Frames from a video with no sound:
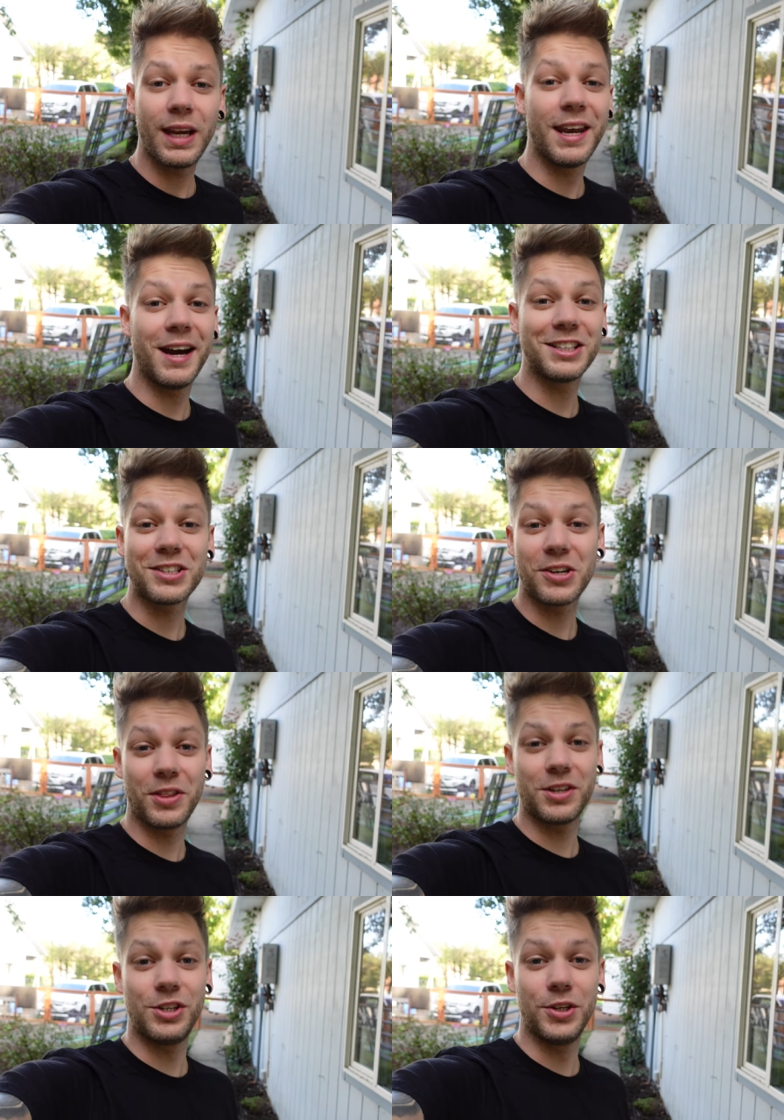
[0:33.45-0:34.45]
and I just got
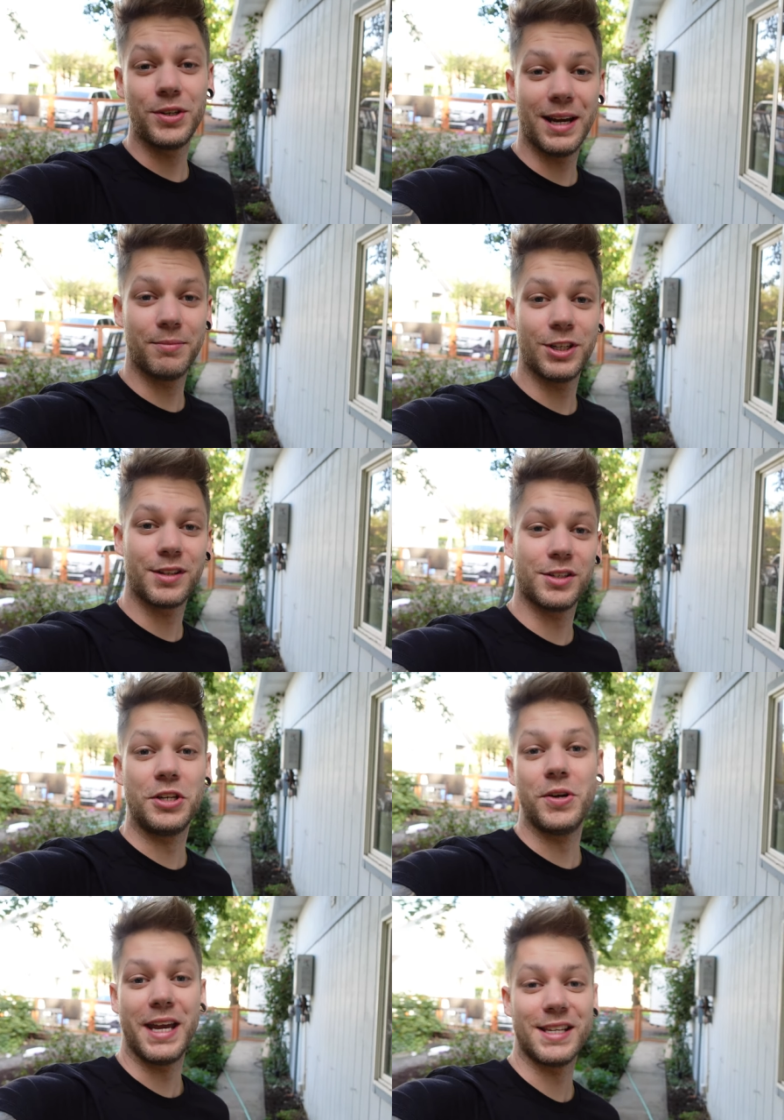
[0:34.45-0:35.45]
the new camera, the
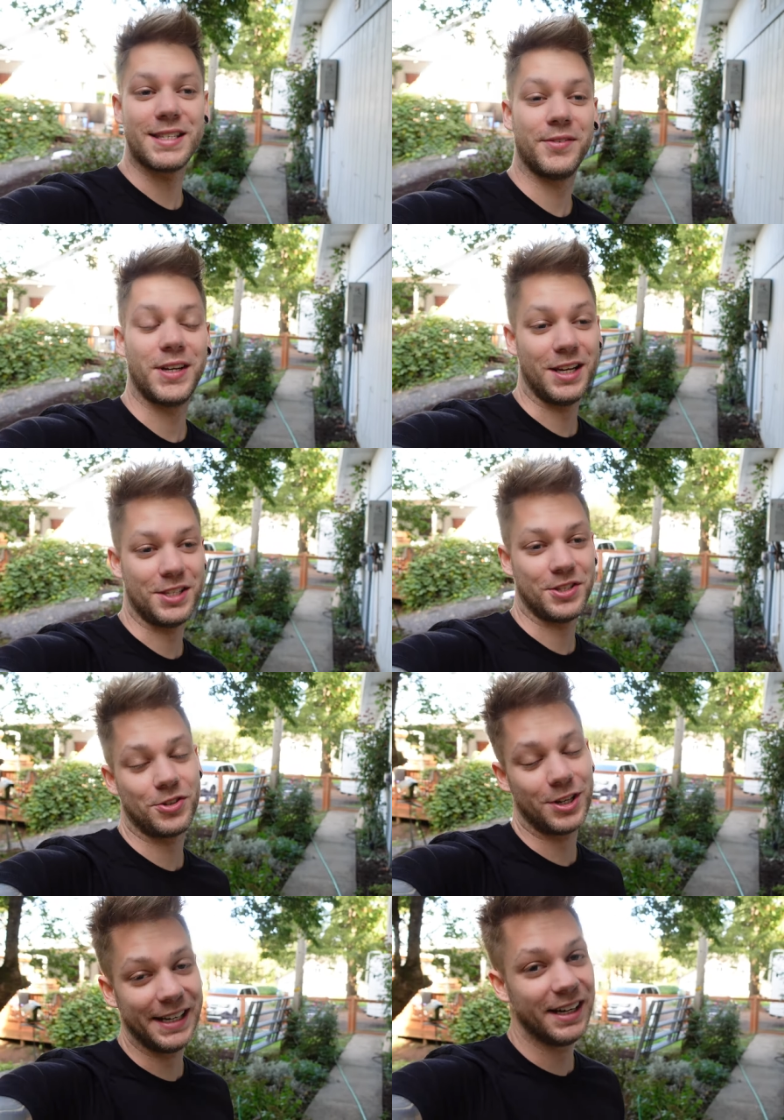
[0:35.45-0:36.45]
new a7S
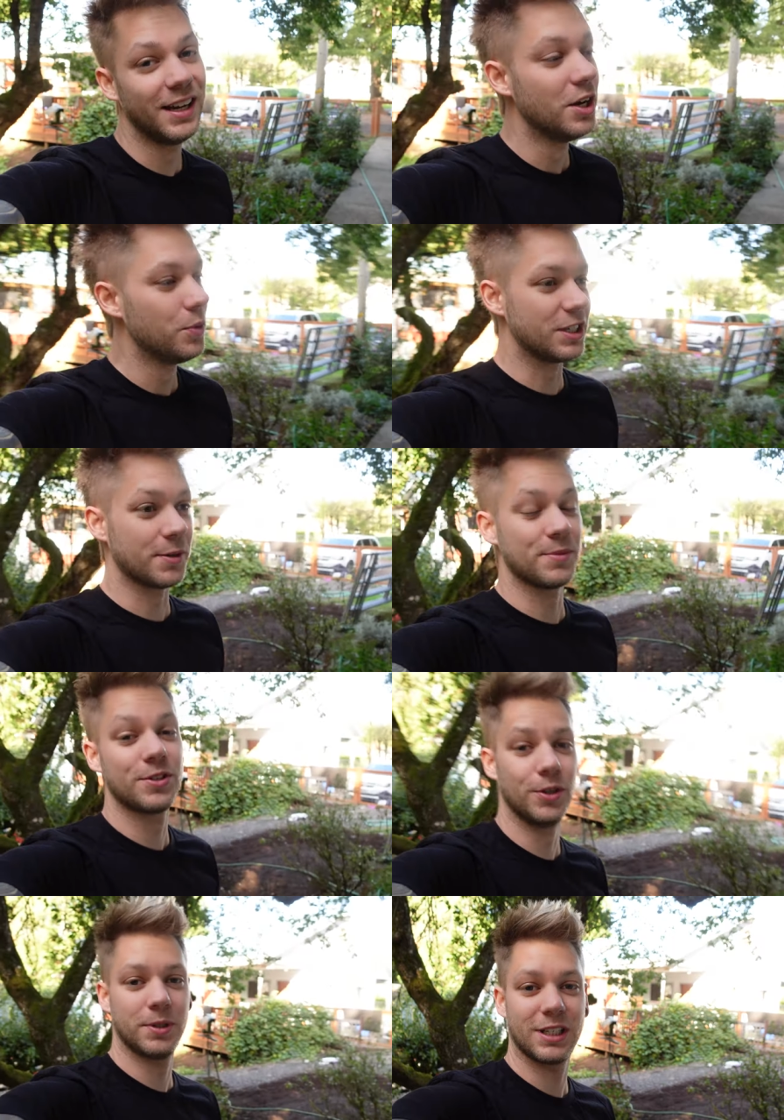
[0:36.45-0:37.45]
III, which I'm
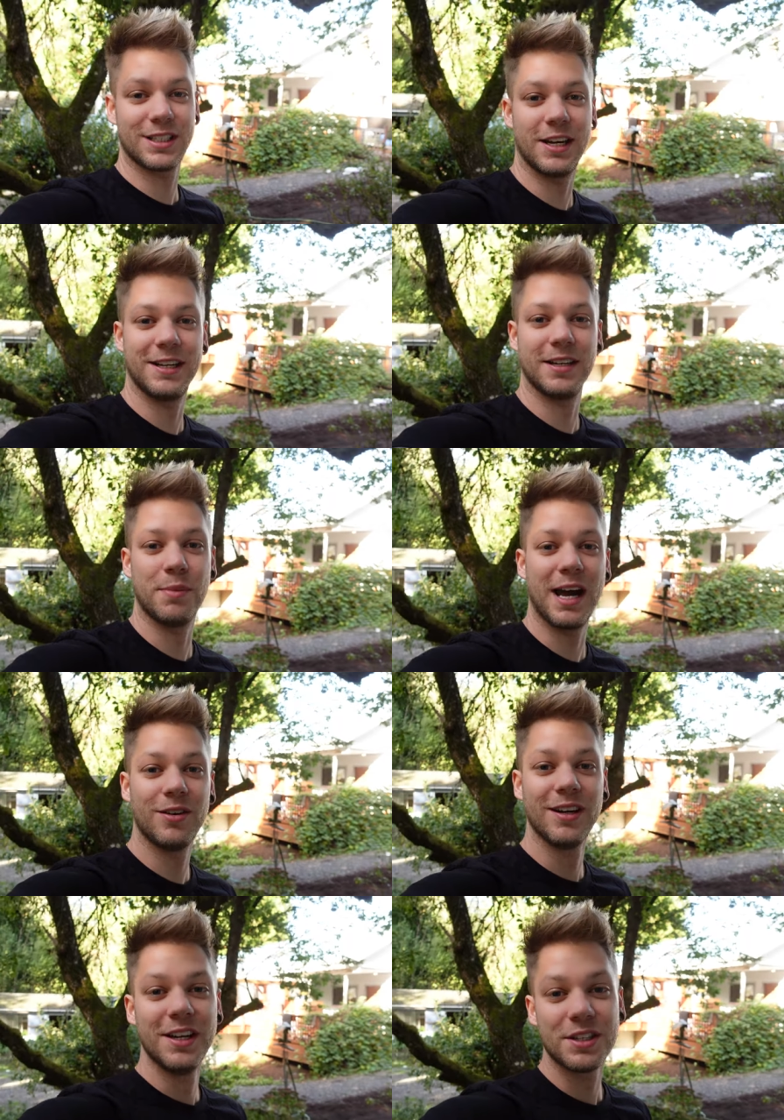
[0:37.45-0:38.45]
super excited about.